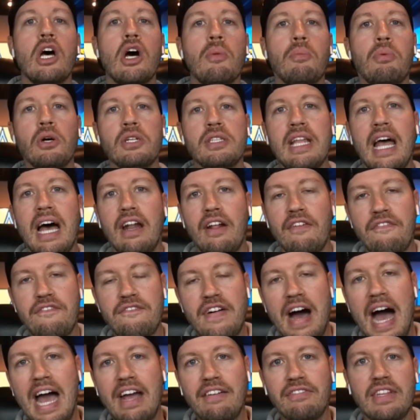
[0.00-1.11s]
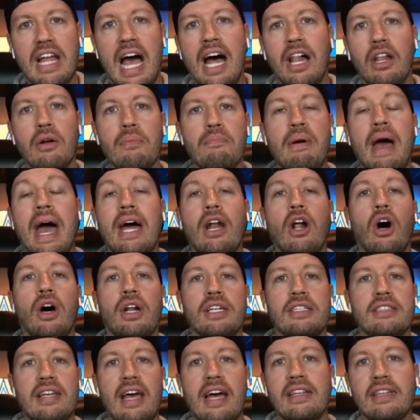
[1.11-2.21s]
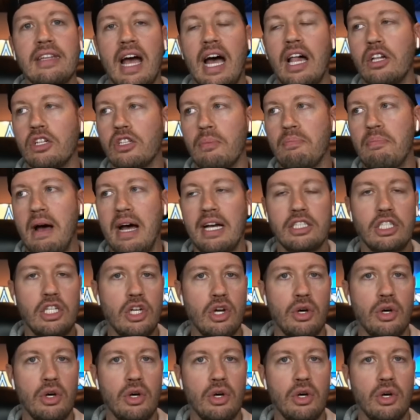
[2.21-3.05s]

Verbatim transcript: Put down a $5 bet on a $10 deposit.